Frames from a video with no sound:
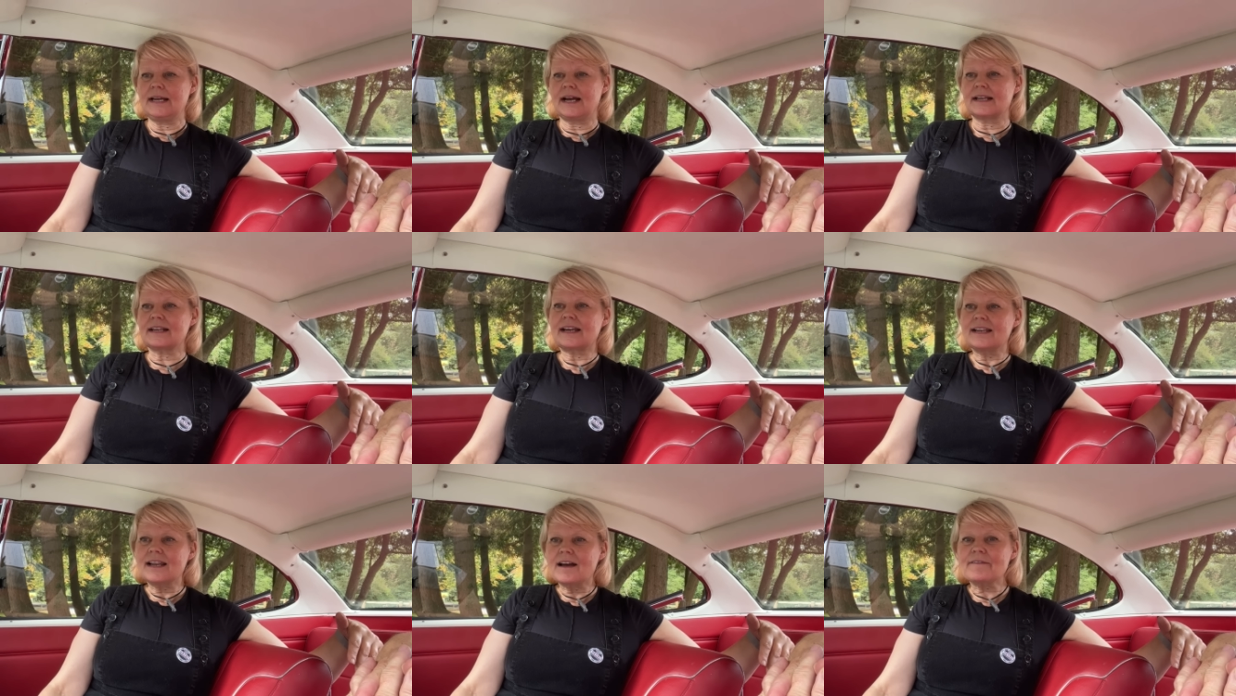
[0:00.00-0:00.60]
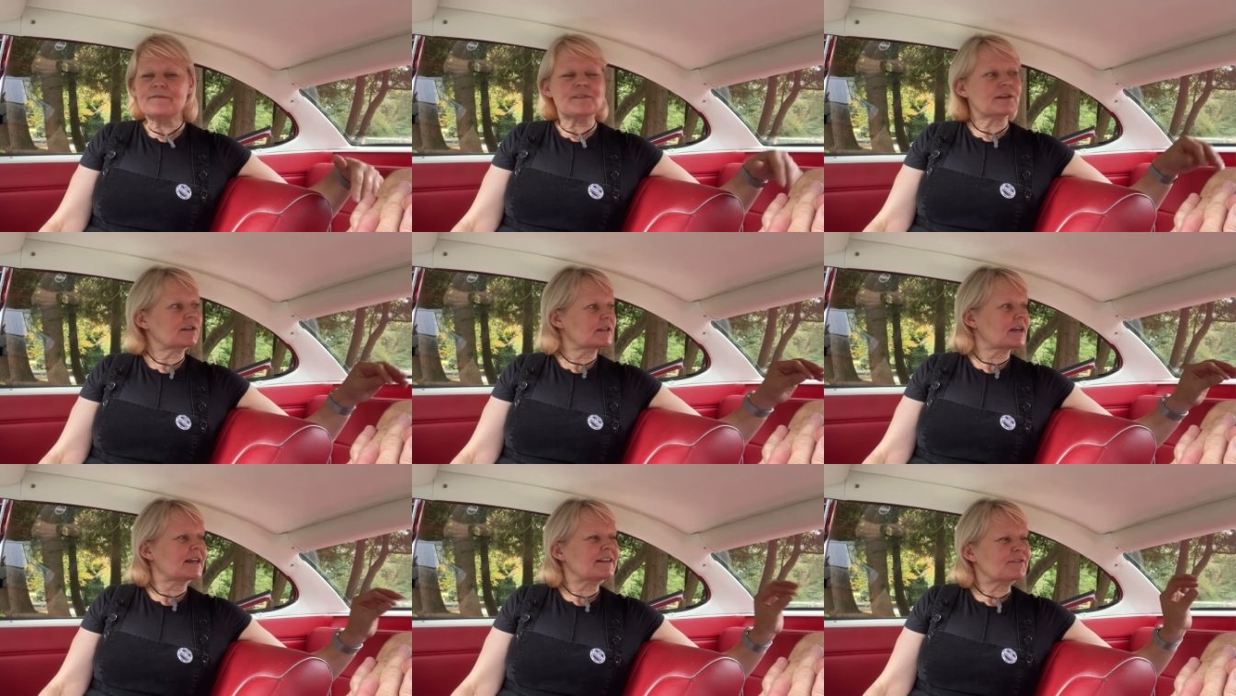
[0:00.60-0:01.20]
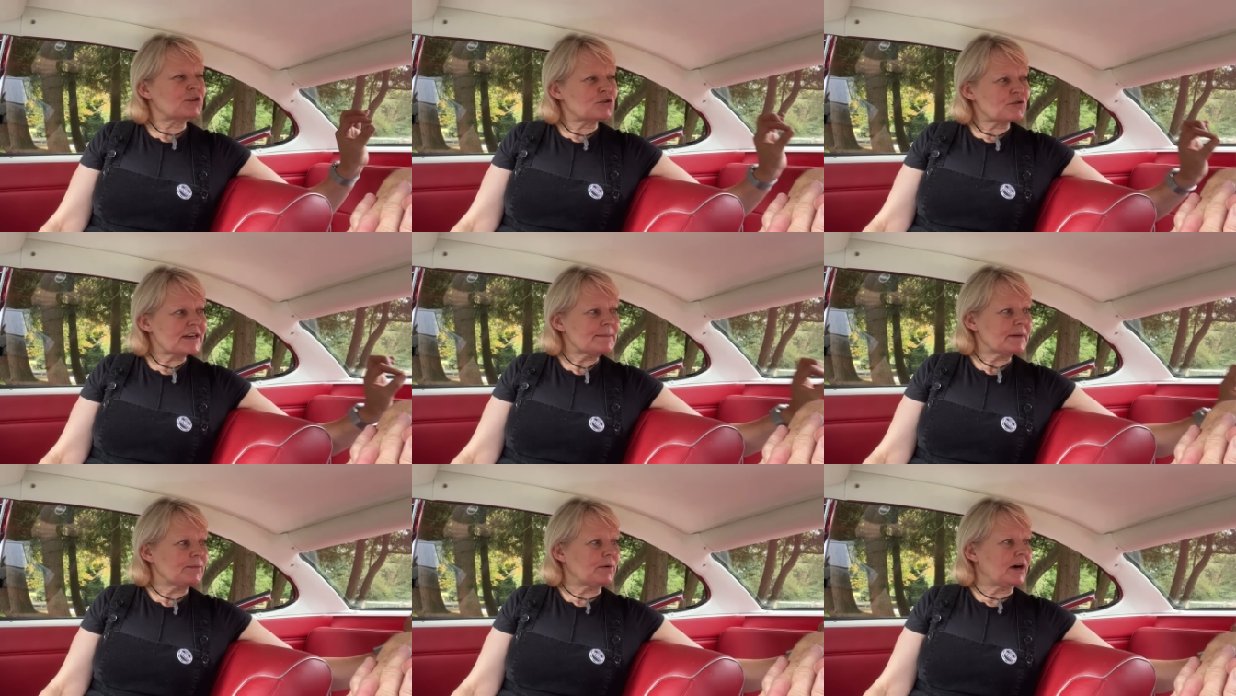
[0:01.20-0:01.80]
And I love the kind of
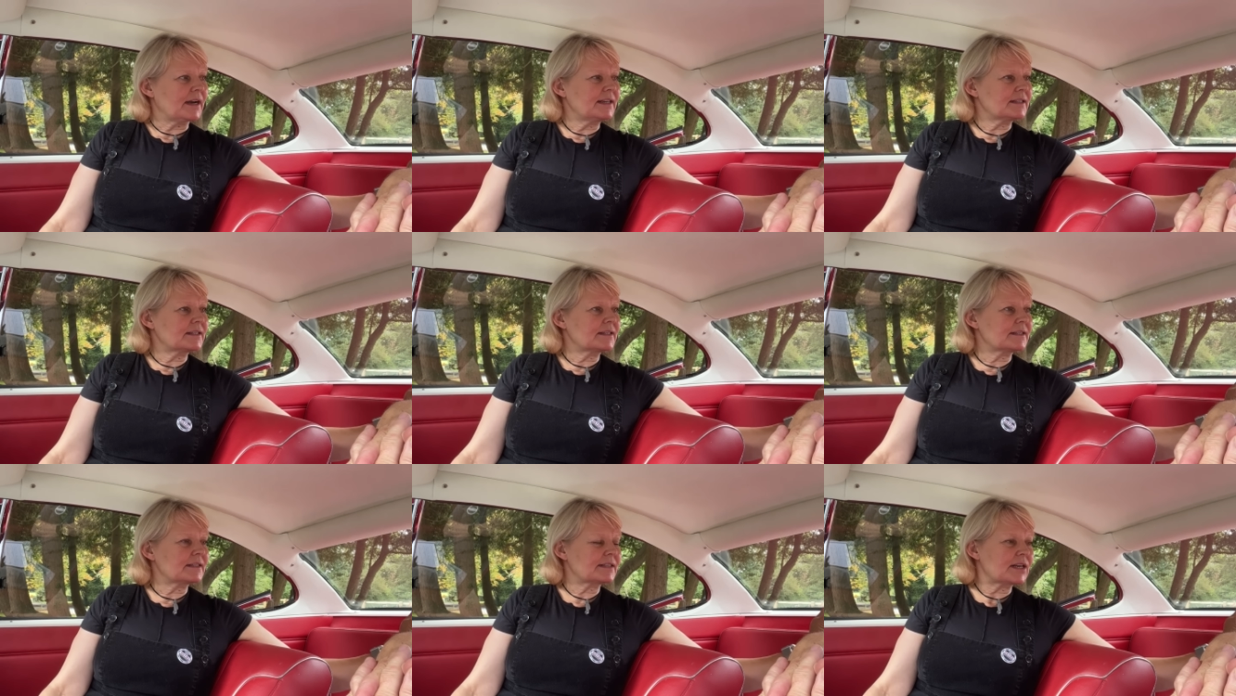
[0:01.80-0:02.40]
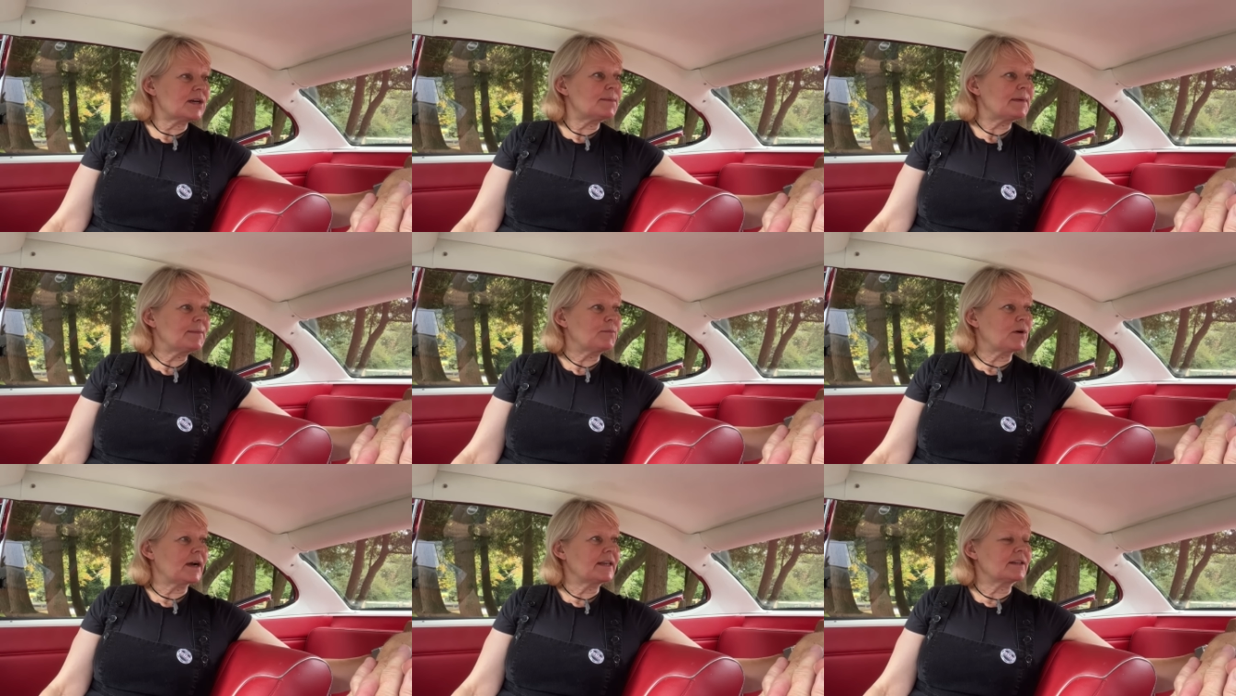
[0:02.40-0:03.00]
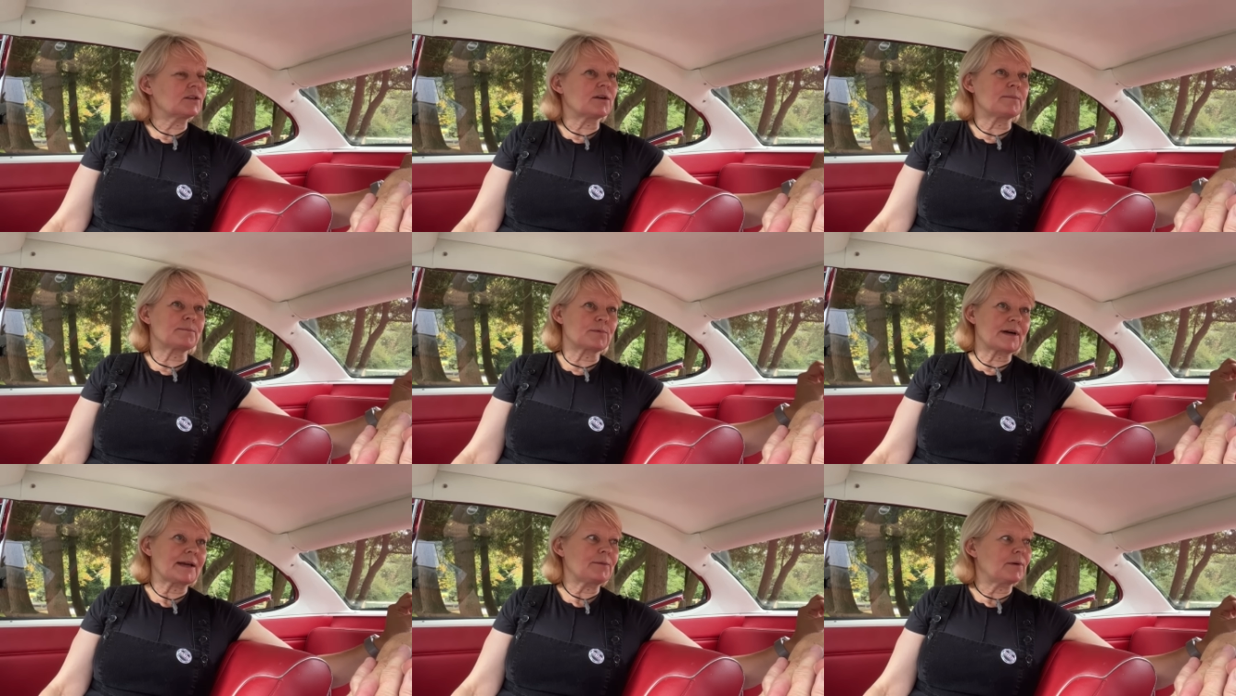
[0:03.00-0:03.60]
creamy white because it's ermine white, not
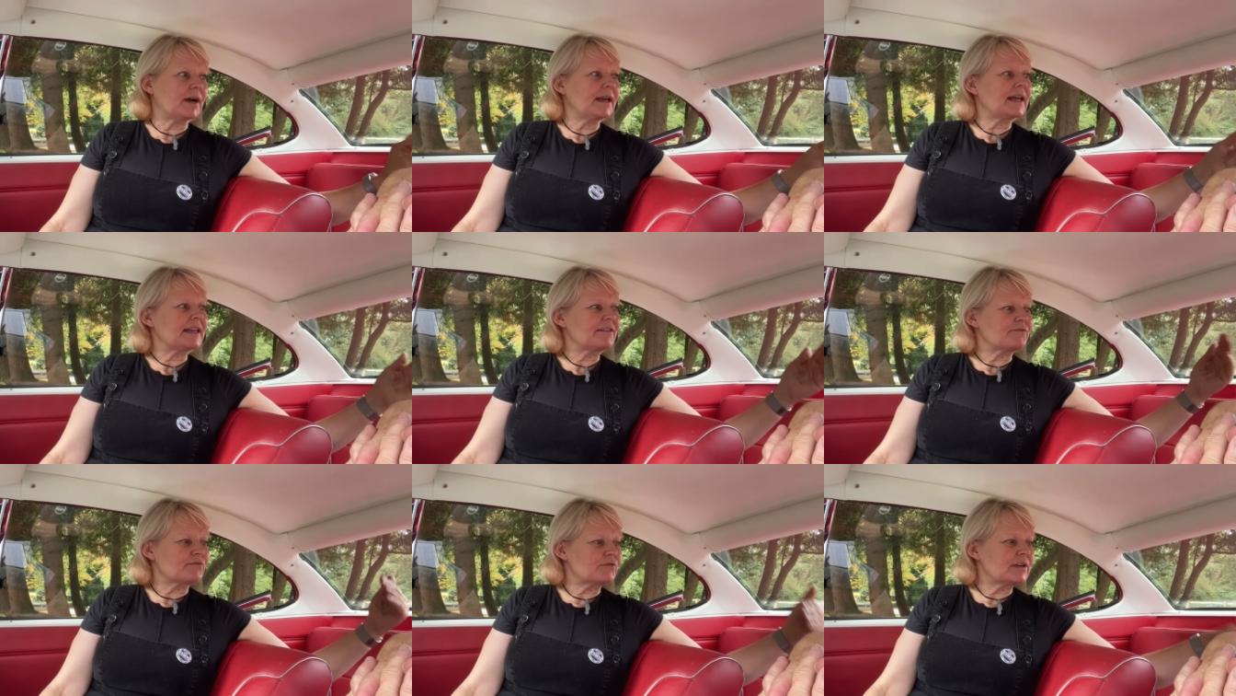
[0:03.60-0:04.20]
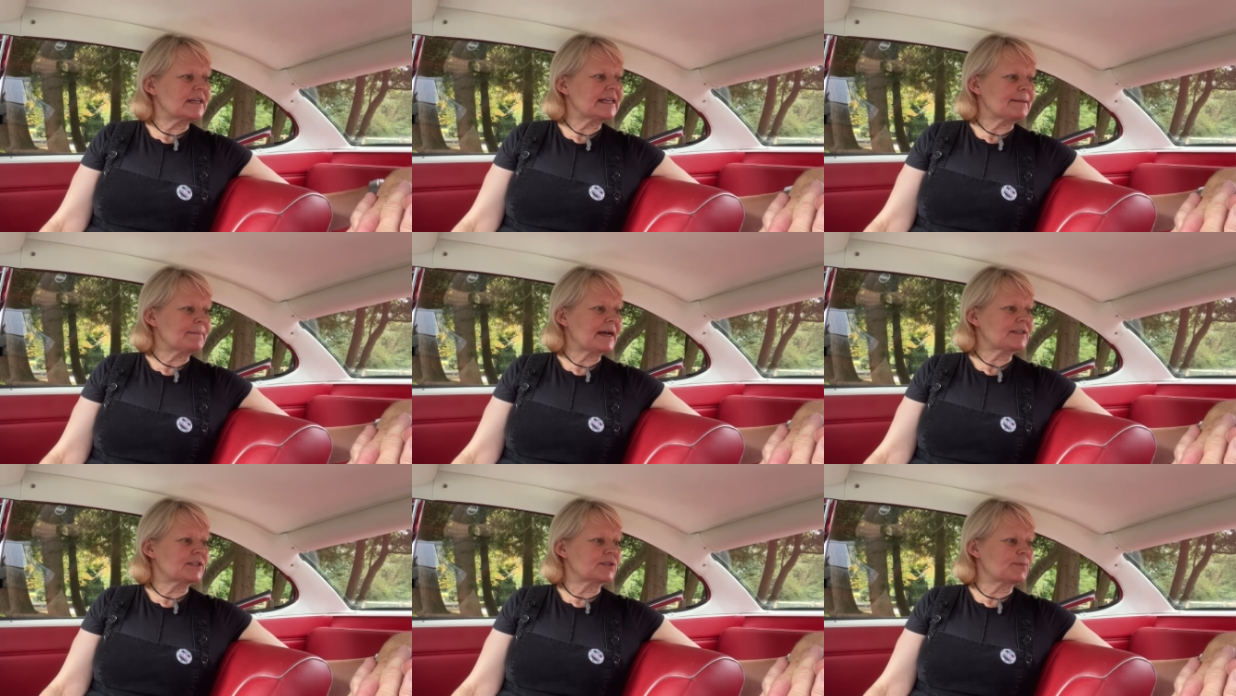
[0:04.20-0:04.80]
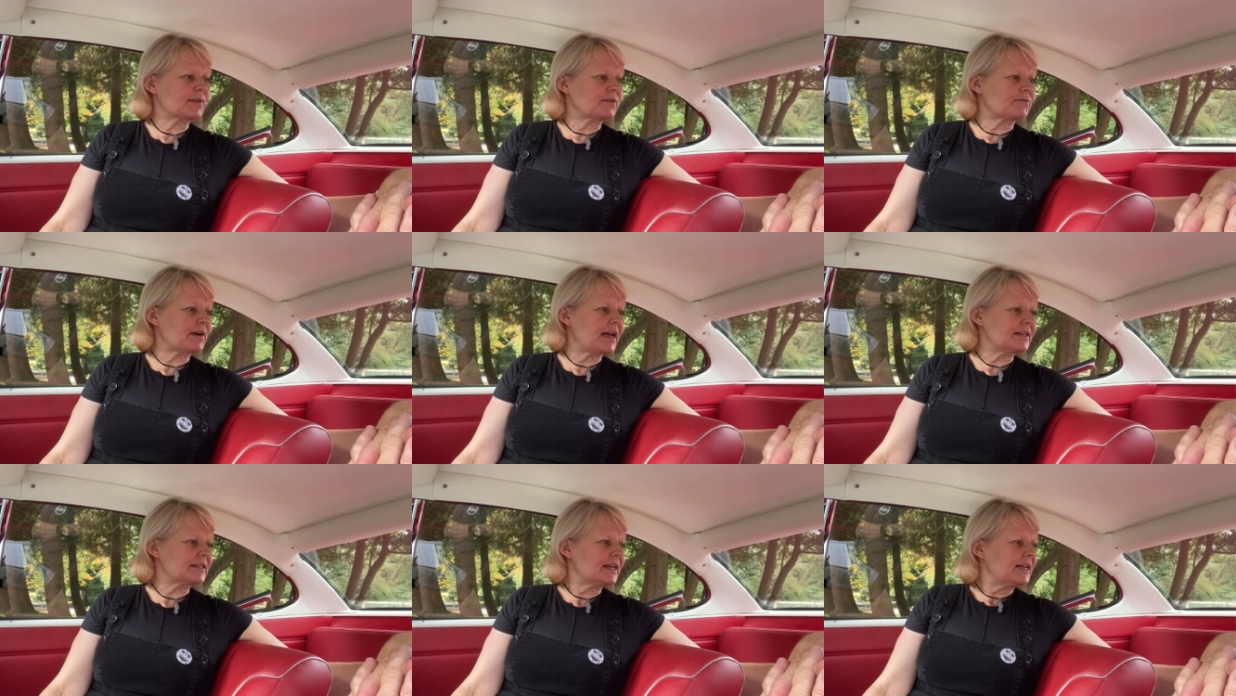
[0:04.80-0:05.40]
bright white. And yeah. it really matches with the
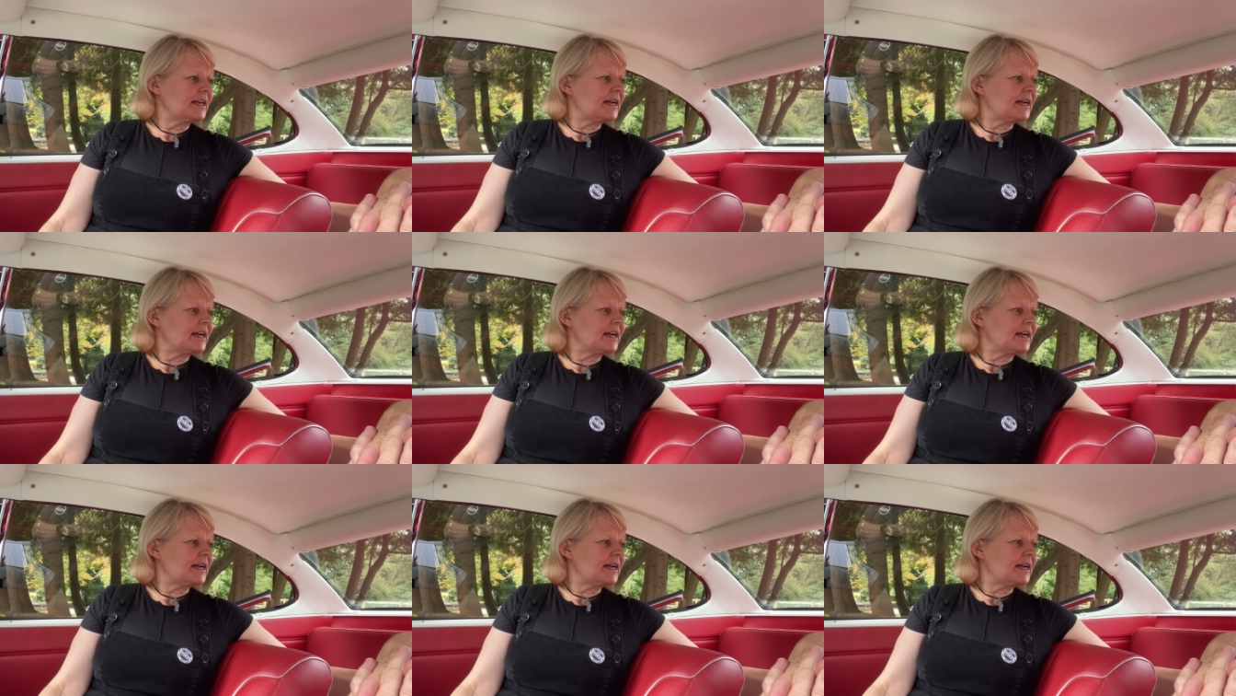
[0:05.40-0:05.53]
red.